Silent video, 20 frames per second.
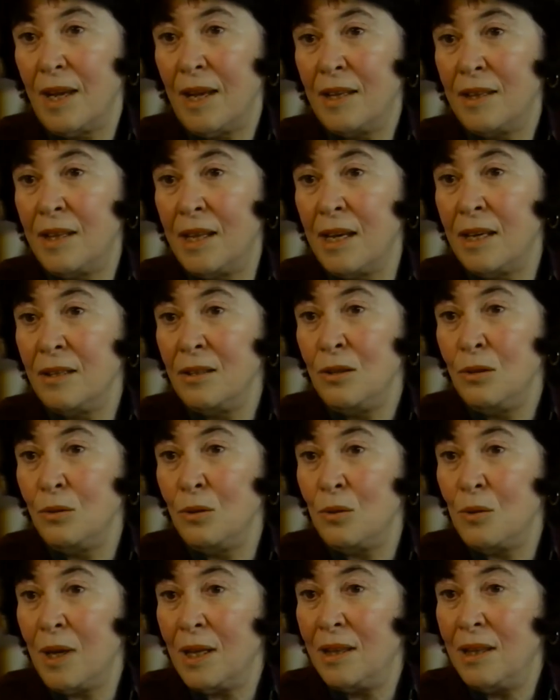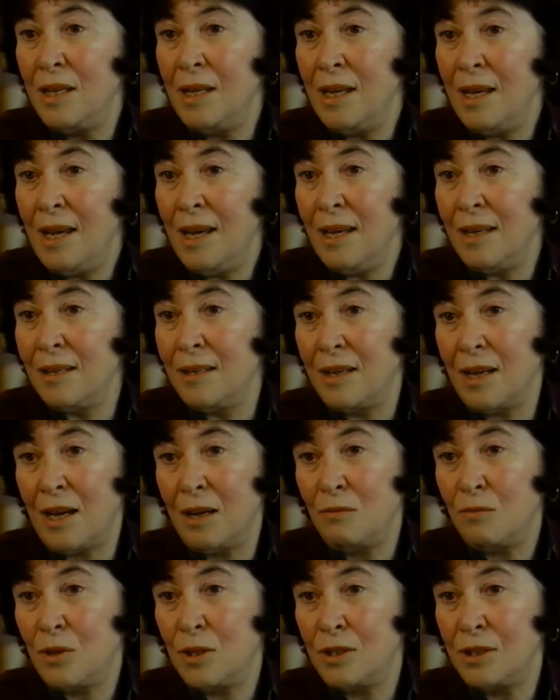And then, at the end,
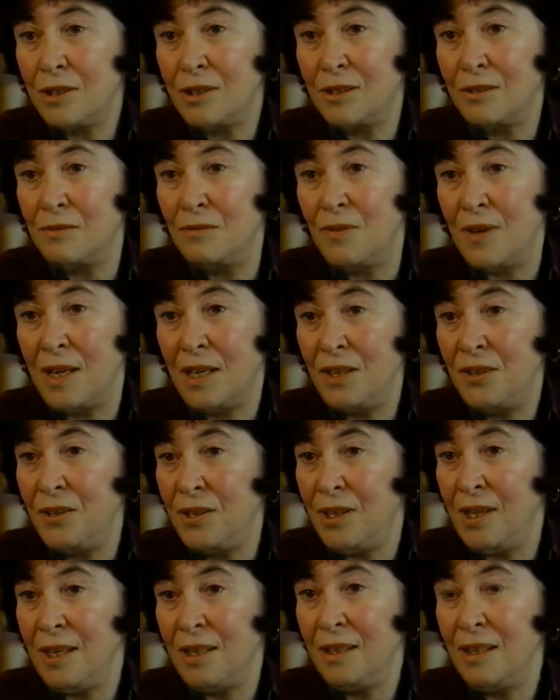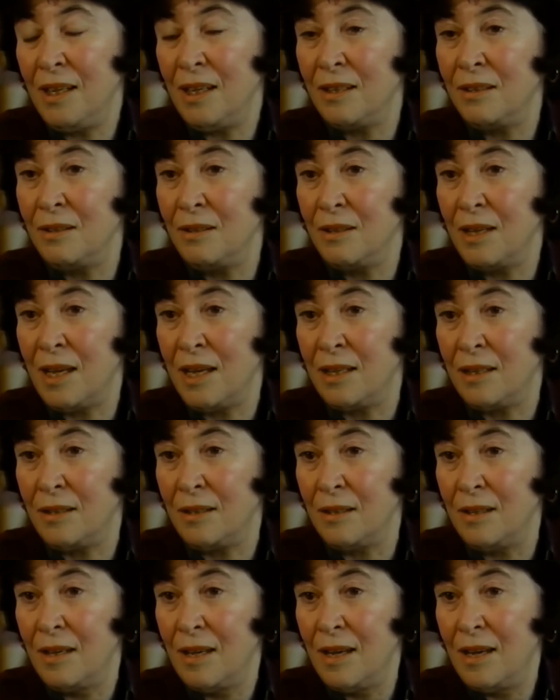I was very thin,
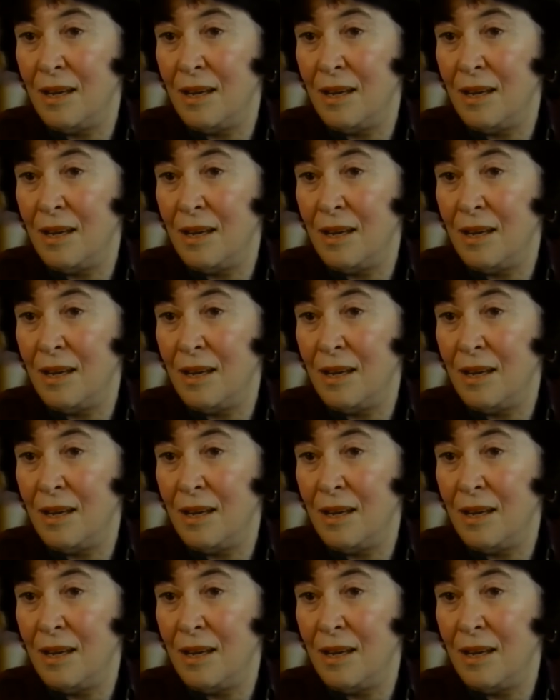and